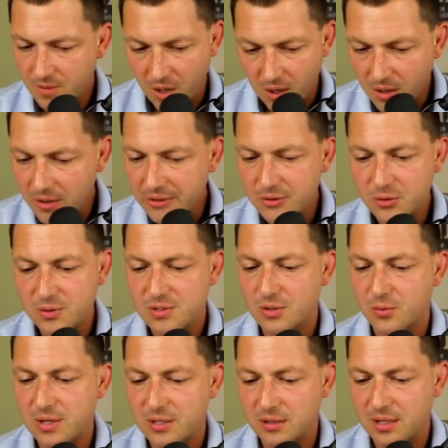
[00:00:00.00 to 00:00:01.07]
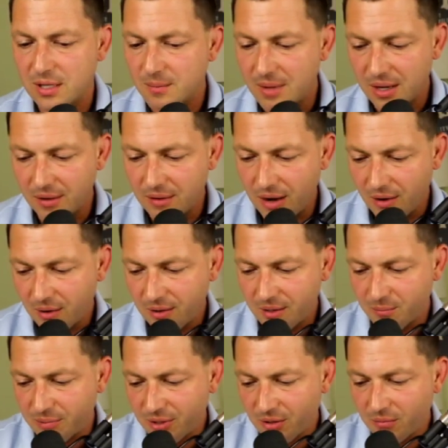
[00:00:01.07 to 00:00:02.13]
all I do is a weekly email. I already
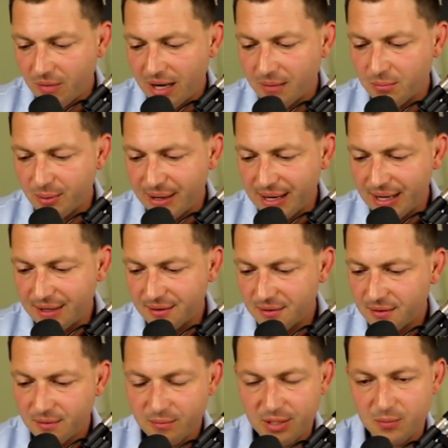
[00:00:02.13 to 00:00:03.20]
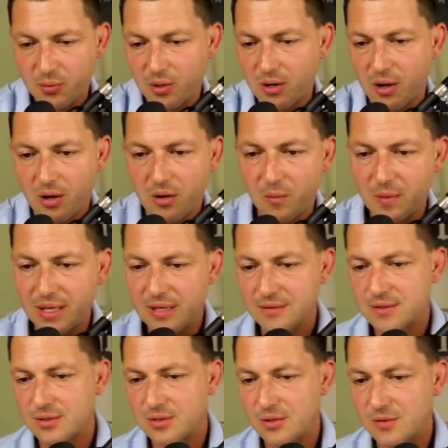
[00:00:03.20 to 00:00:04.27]
built my brand. People call me
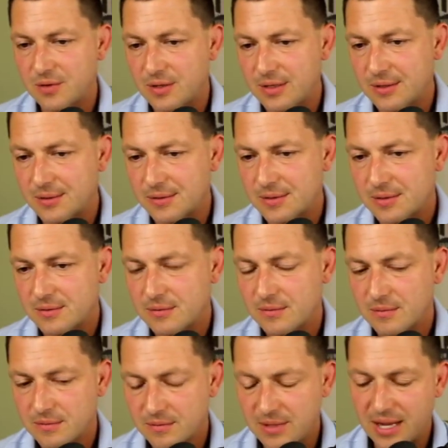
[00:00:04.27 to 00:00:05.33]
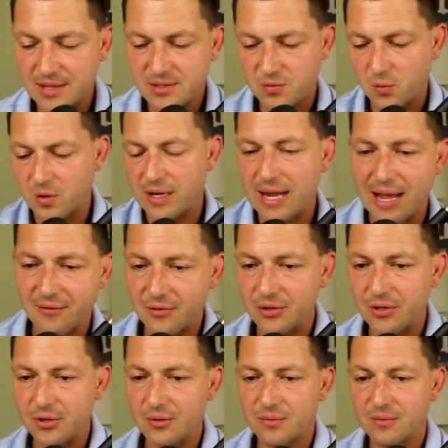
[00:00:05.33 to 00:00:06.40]
to do the deals. That's one
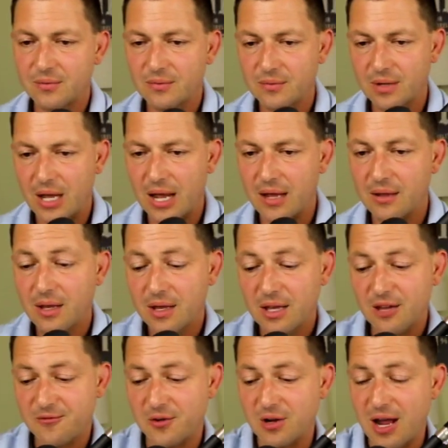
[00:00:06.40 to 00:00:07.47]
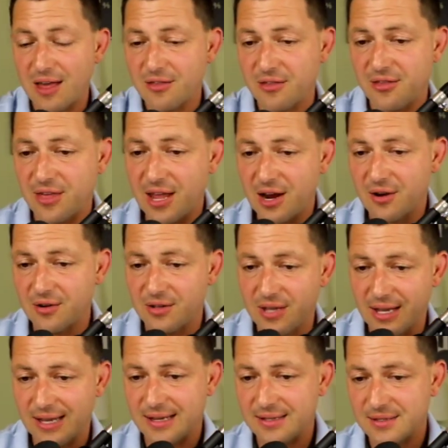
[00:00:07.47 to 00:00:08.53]
avenue. Okay. If you're not there
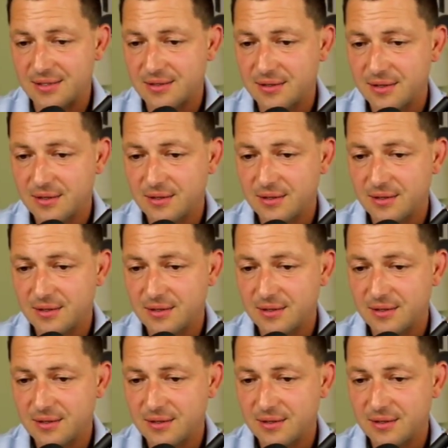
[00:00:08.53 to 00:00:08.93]
yet,